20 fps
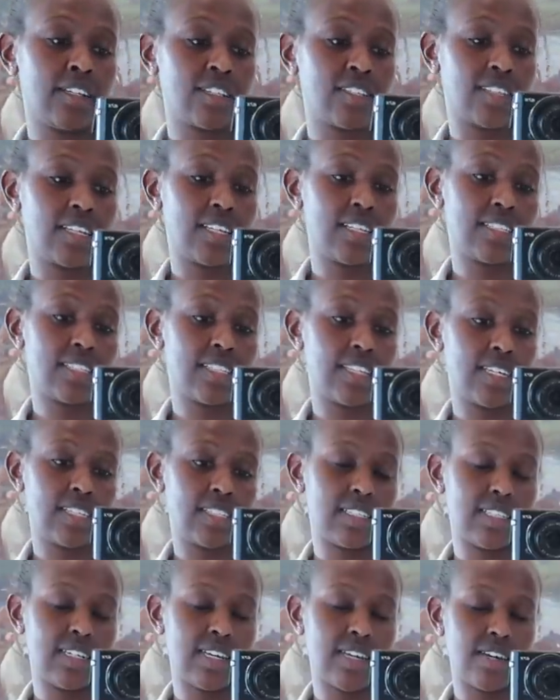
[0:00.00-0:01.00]
Today's
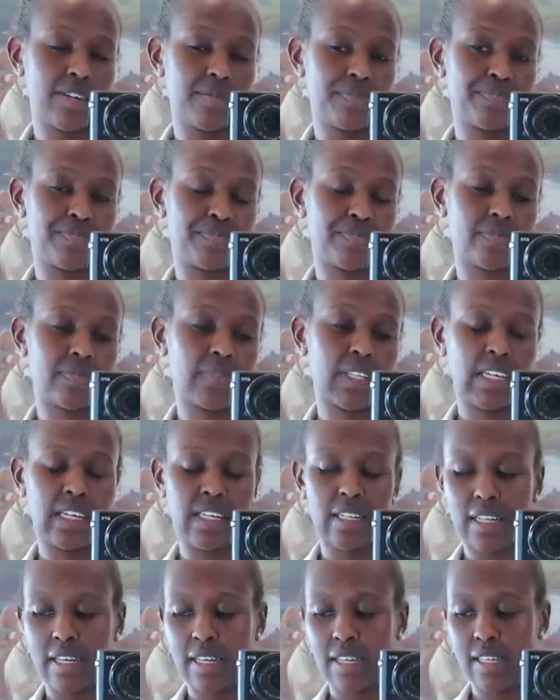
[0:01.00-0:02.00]
Thursday.
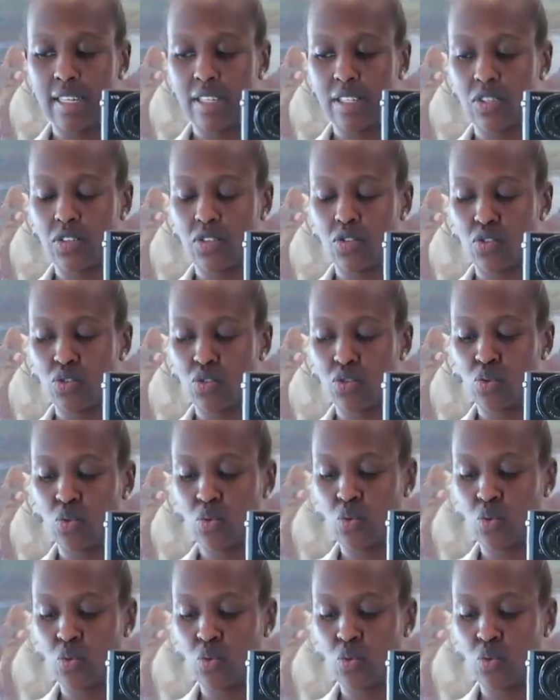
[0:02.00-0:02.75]
It is